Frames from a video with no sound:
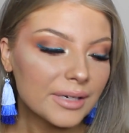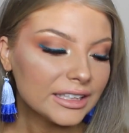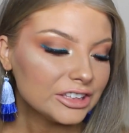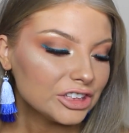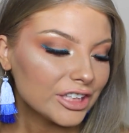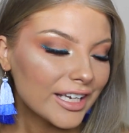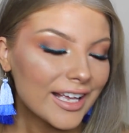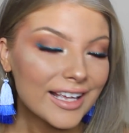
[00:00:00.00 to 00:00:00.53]

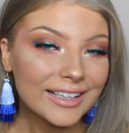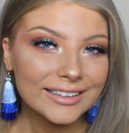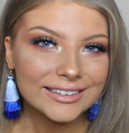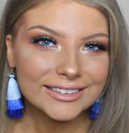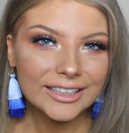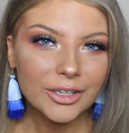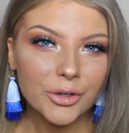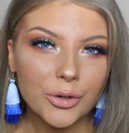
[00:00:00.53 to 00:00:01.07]
much.
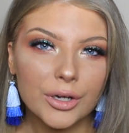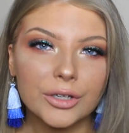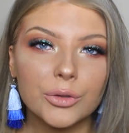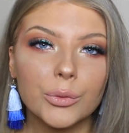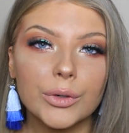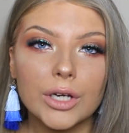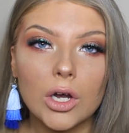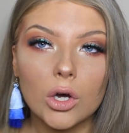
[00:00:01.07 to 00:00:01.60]
So
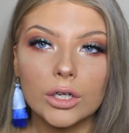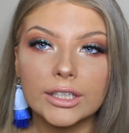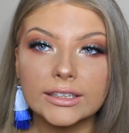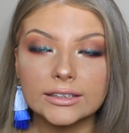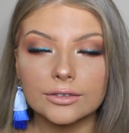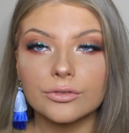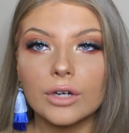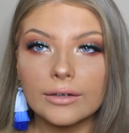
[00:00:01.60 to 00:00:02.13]
going on
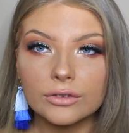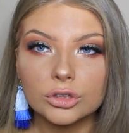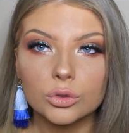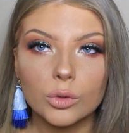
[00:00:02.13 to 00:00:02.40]
into Forever